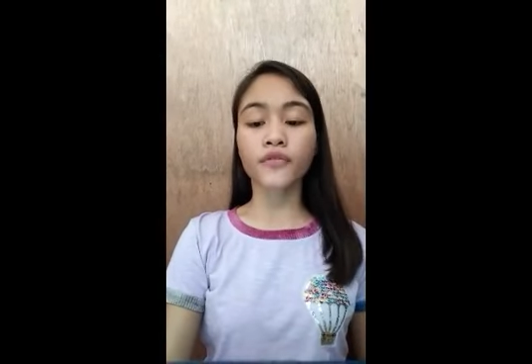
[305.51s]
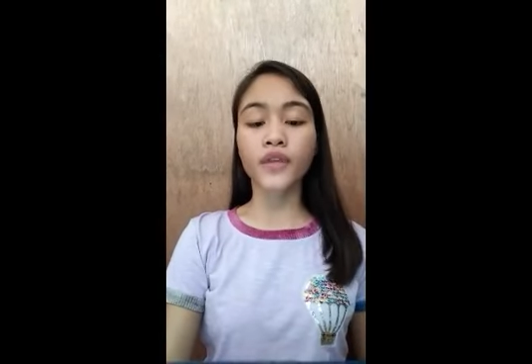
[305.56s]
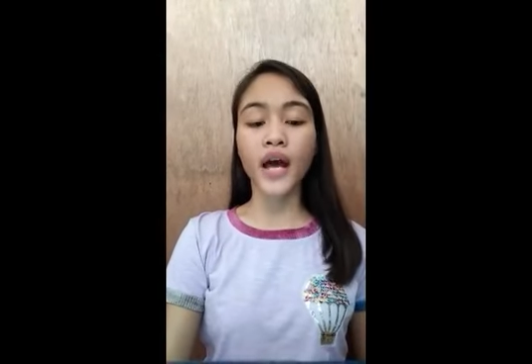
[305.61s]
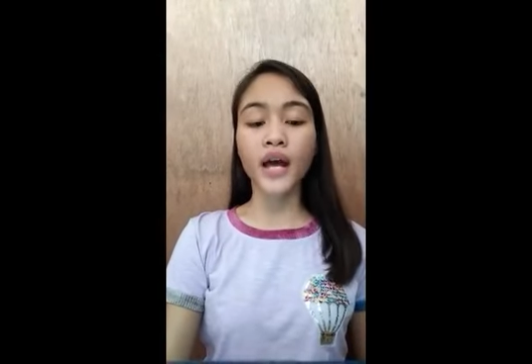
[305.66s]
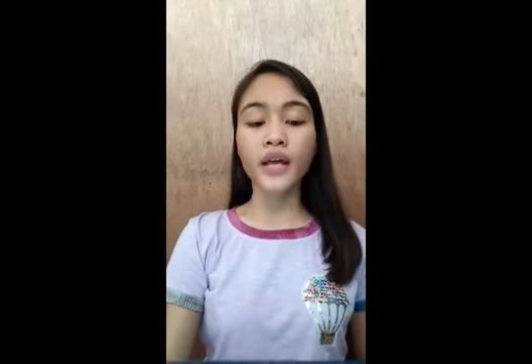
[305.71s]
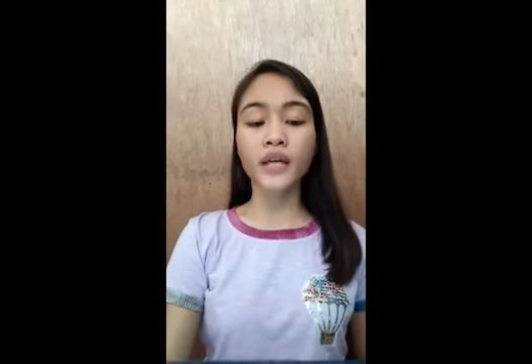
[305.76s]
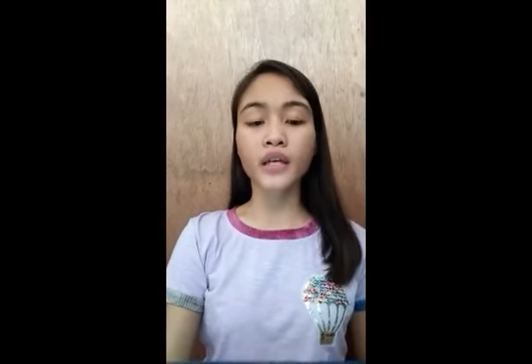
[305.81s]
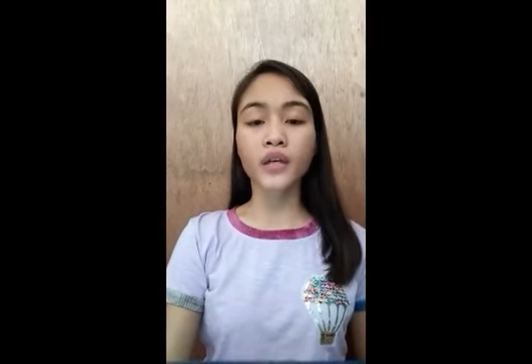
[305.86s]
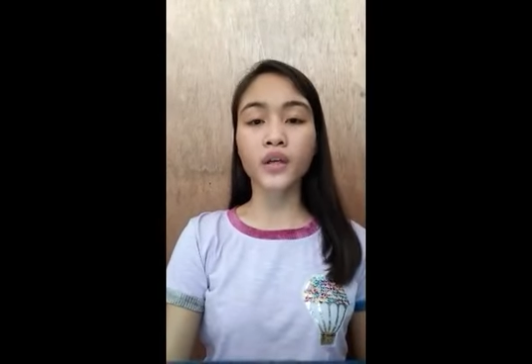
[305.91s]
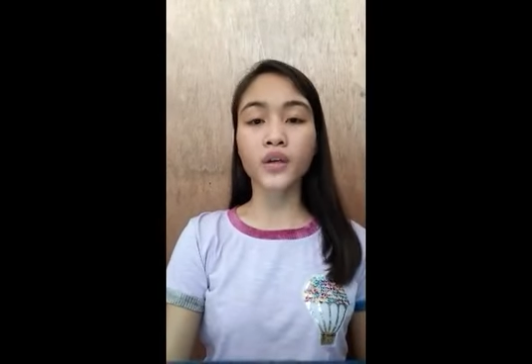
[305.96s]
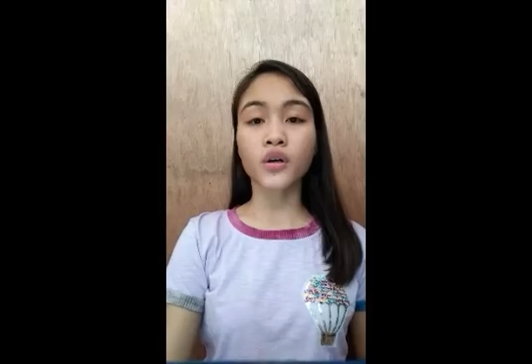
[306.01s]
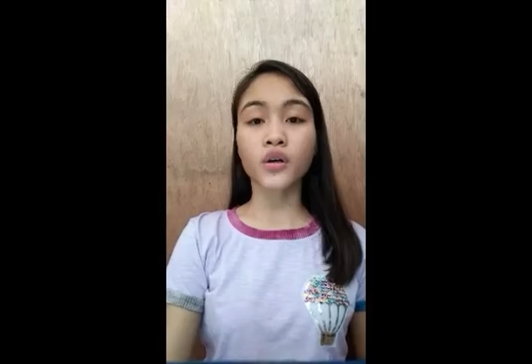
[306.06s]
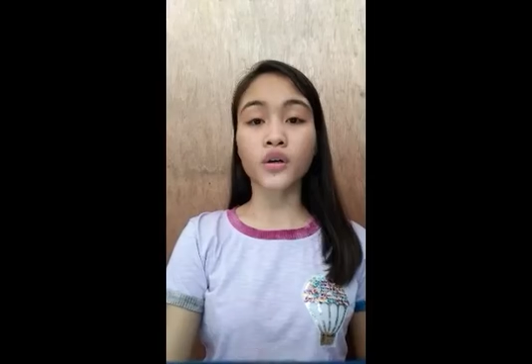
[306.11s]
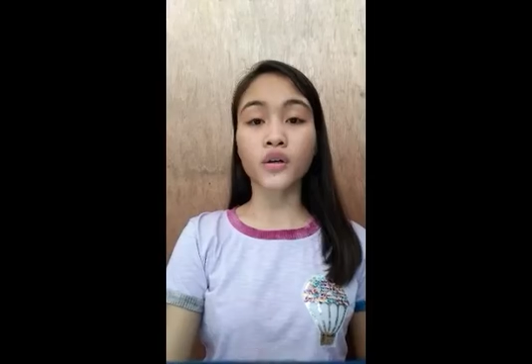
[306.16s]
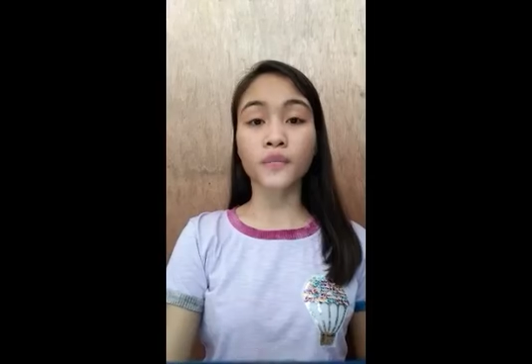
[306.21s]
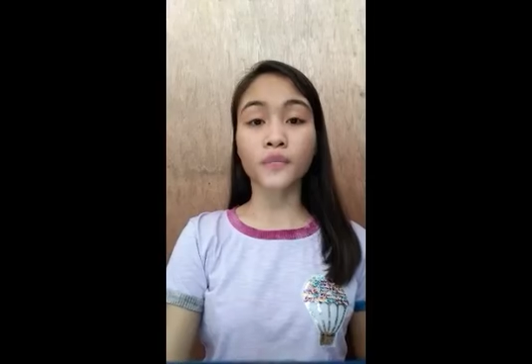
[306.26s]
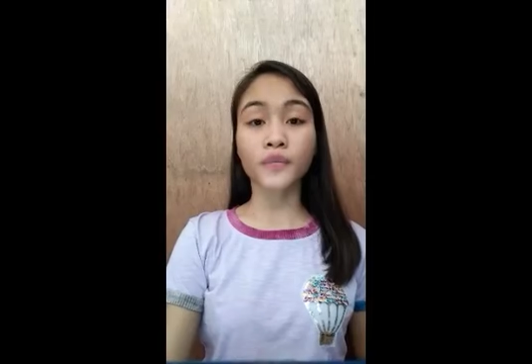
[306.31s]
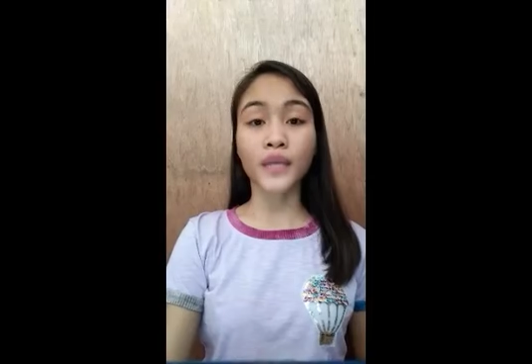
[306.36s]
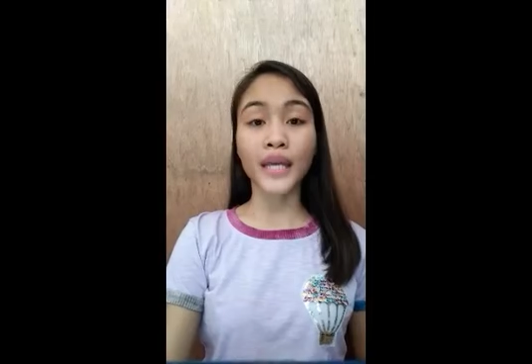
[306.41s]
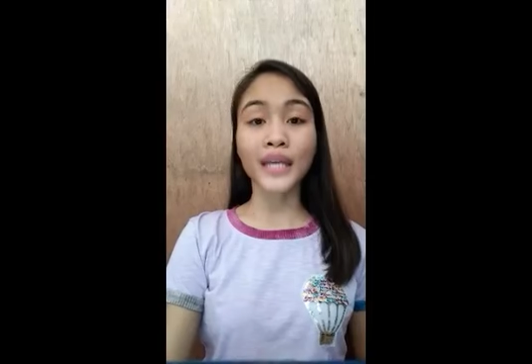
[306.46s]
dying or
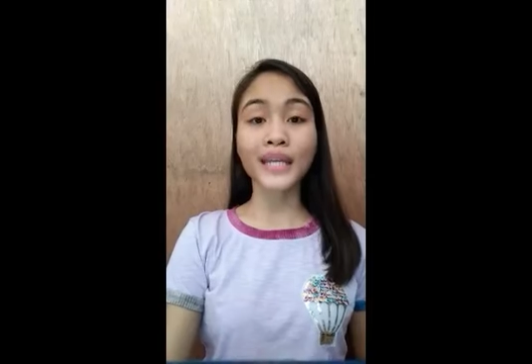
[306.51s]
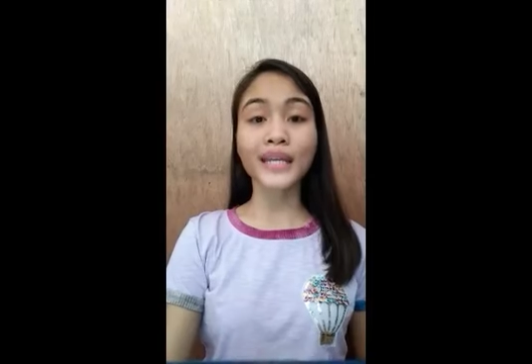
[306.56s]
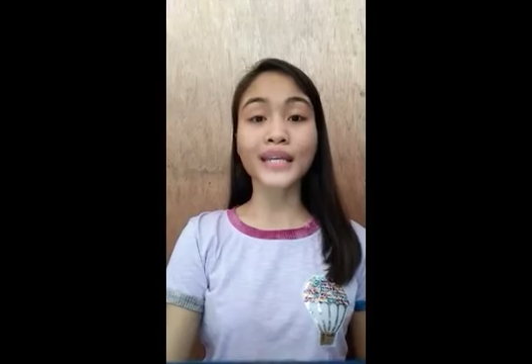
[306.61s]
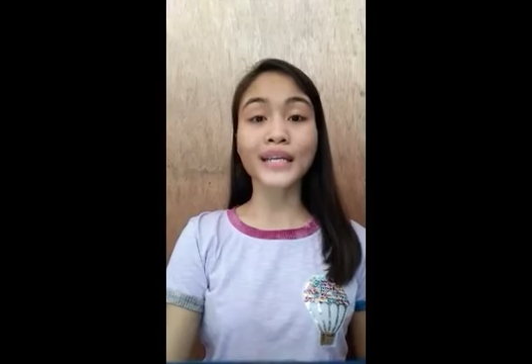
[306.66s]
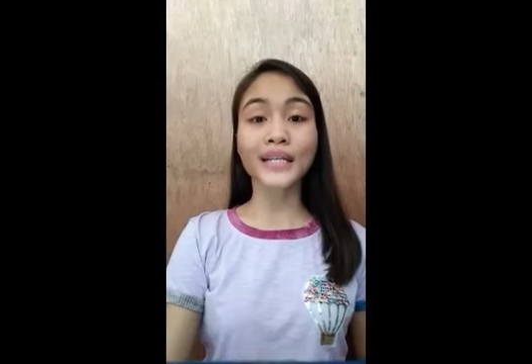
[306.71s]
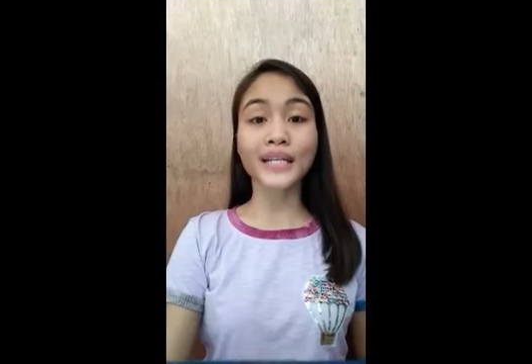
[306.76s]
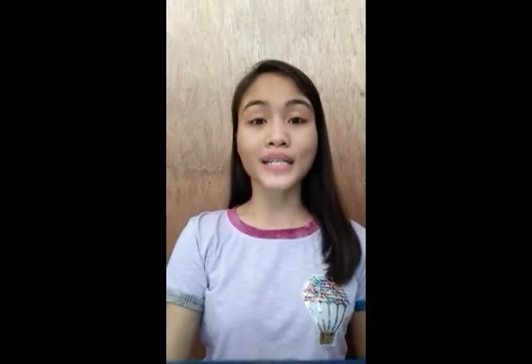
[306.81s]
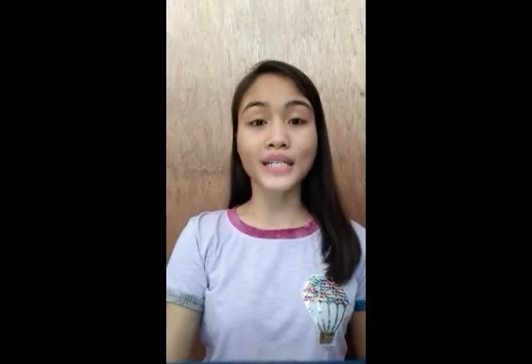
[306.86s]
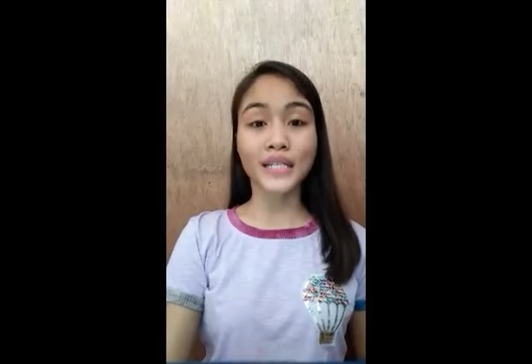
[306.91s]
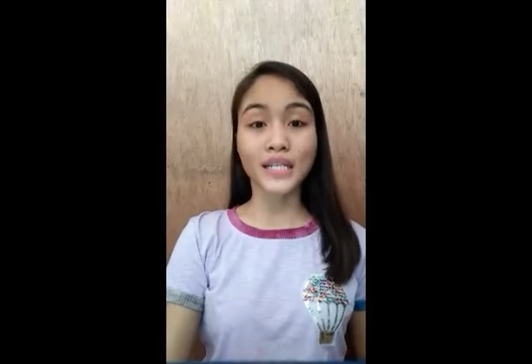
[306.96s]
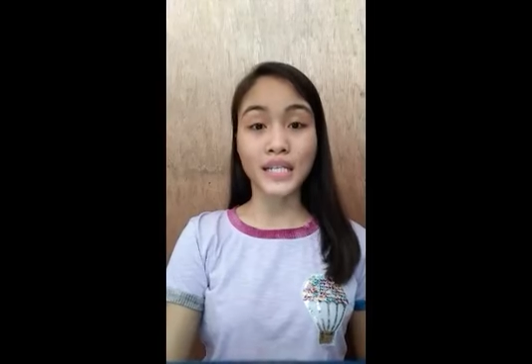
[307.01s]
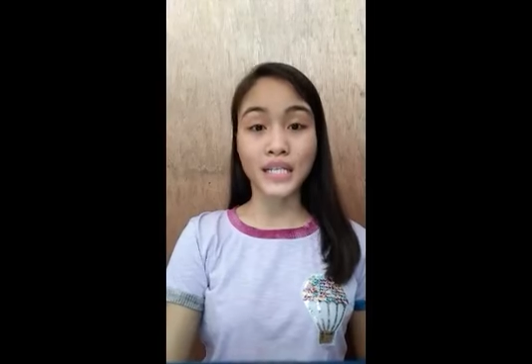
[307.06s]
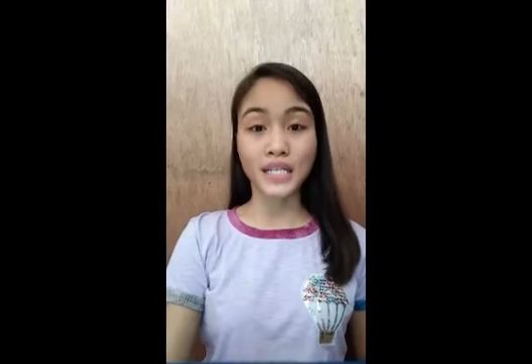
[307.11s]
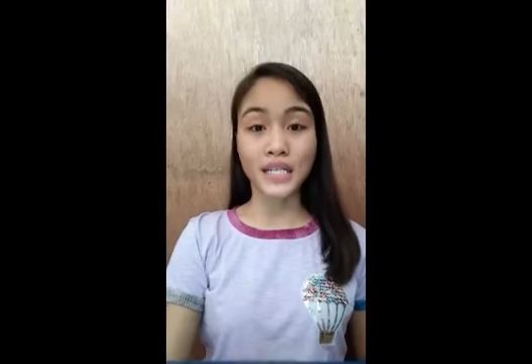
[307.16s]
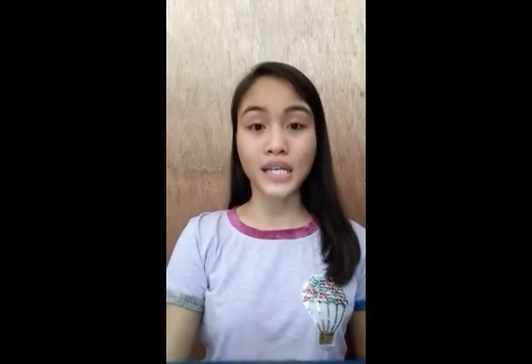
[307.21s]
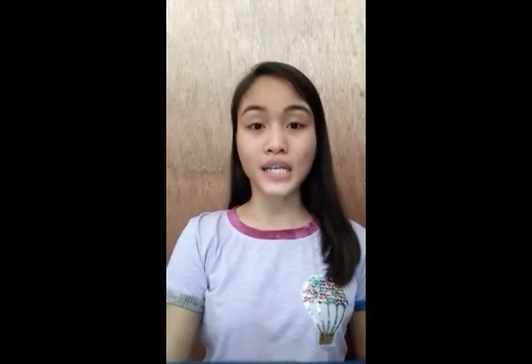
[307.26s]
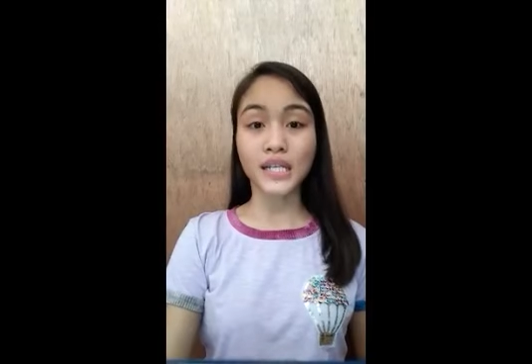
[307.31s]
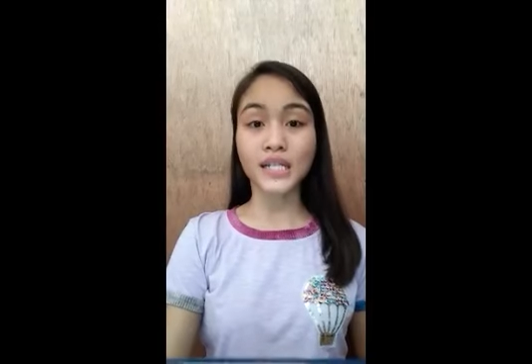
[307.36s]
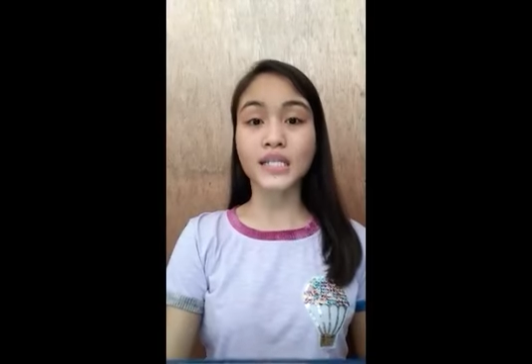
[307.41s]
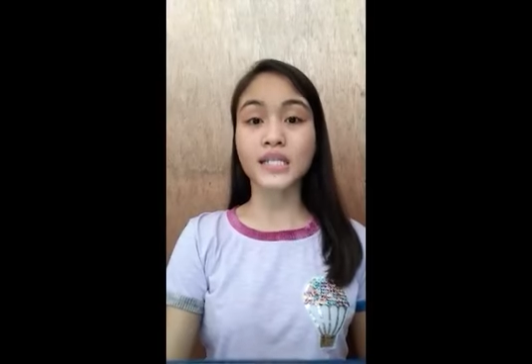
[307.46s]
obtaining
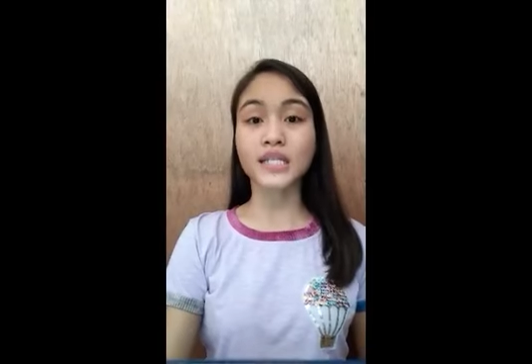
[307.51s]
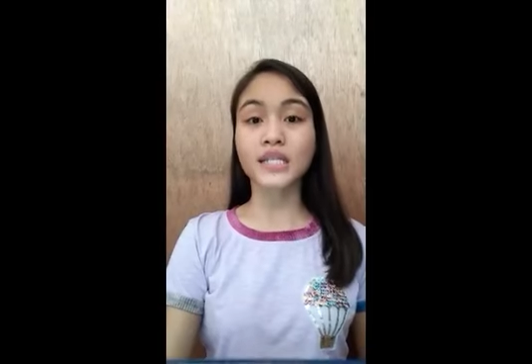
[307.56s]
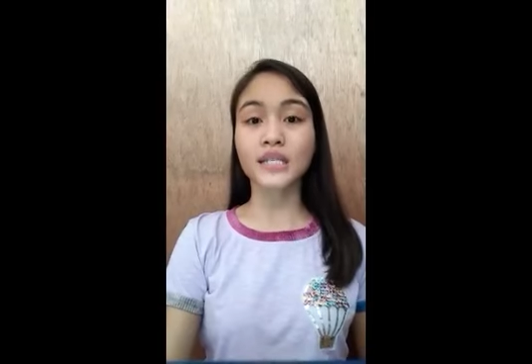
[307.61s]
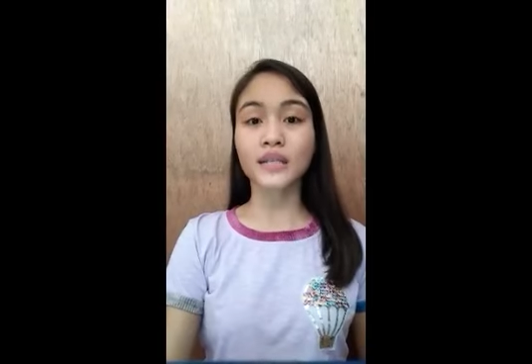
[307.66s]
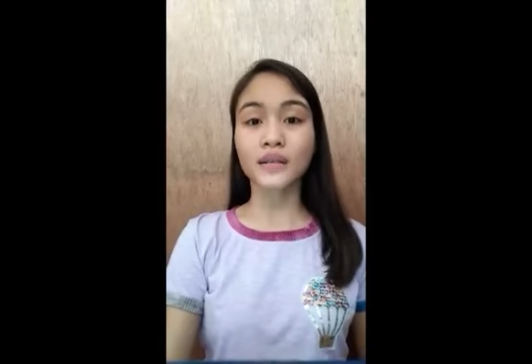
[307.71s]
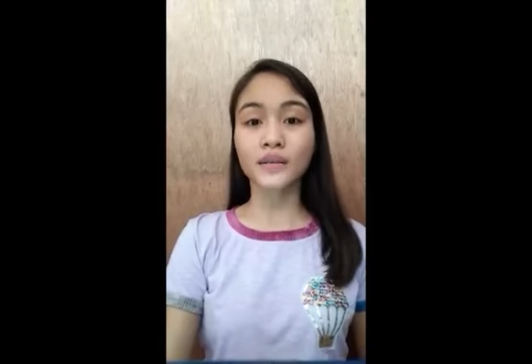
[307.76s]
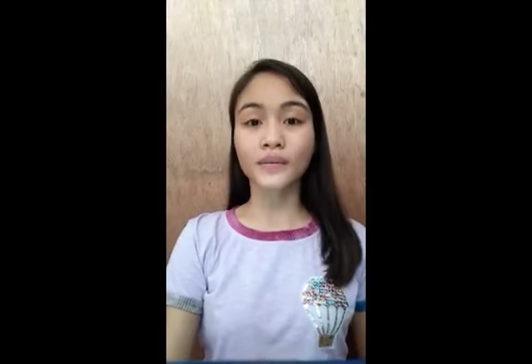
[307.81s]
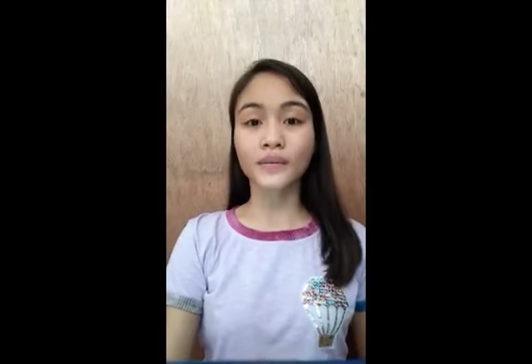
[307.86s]
diseases.